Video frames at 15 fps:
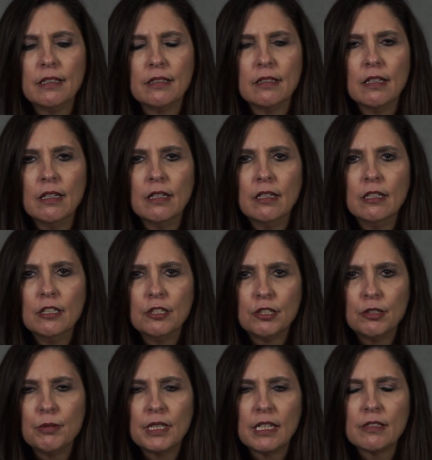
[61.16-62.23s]
and
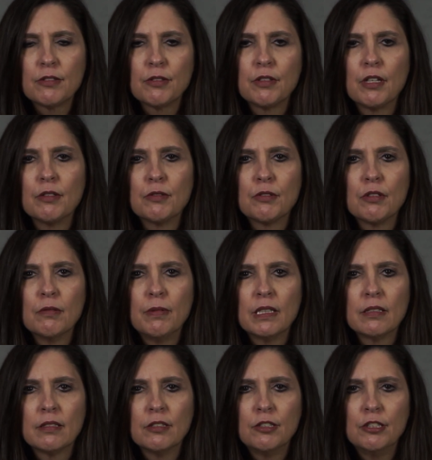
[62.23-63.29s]
she would answer those to the
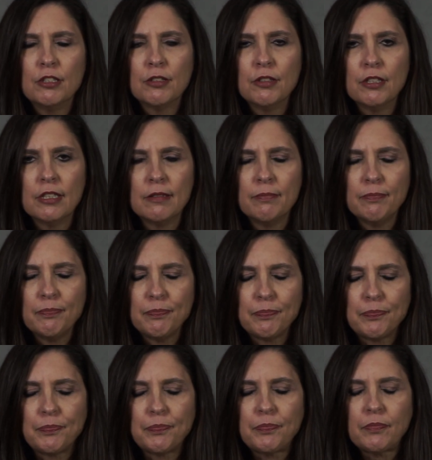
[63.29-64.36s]
best that she could.
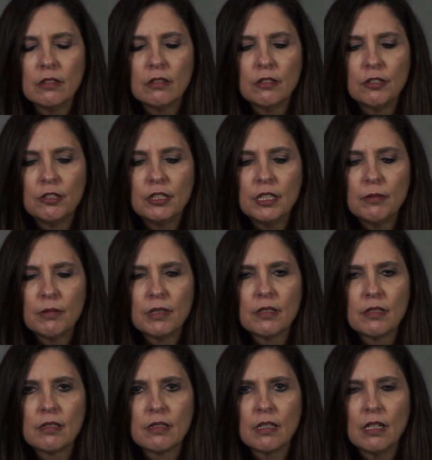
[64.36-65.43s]
She
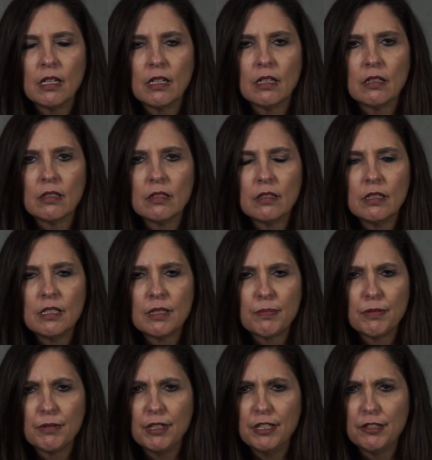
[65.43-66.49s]
was
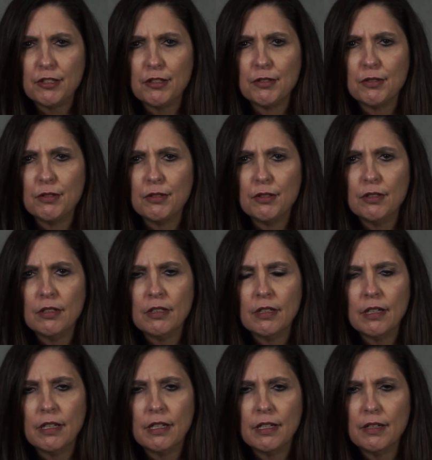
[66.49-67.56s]
inspirational
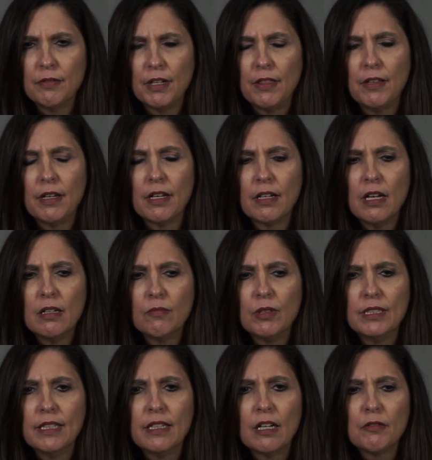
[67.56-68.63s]
and everything. And one
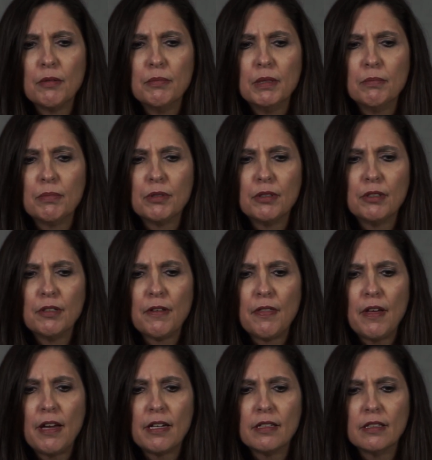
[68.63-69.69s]
day I remember
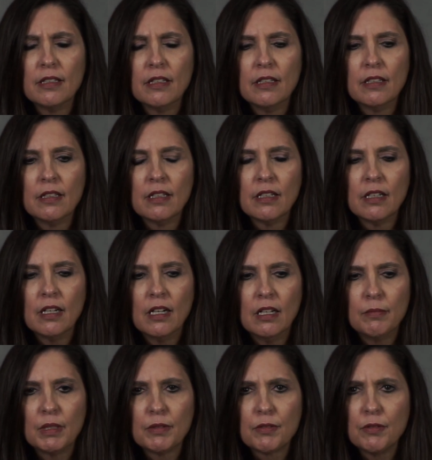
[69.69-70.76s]
that
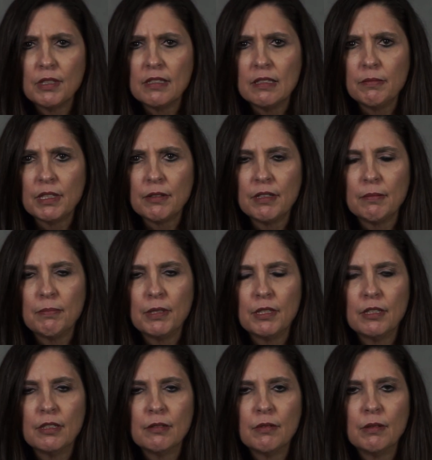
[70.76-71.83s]
I was going to see my
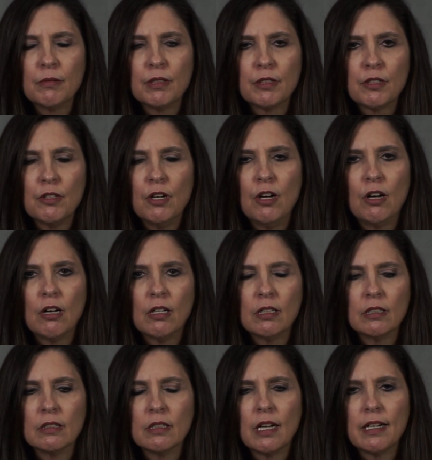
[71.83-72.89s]
grandpa, and we were in the car,
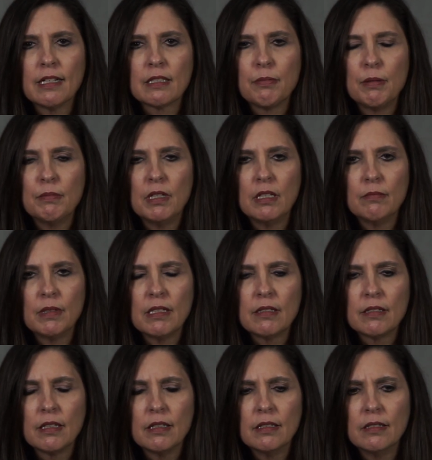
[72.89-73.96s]
and I asked my mom, I
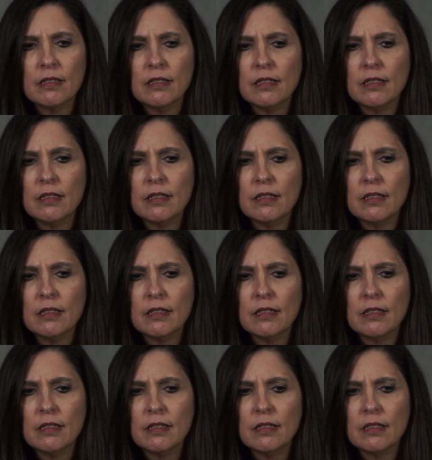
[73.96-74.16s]
said,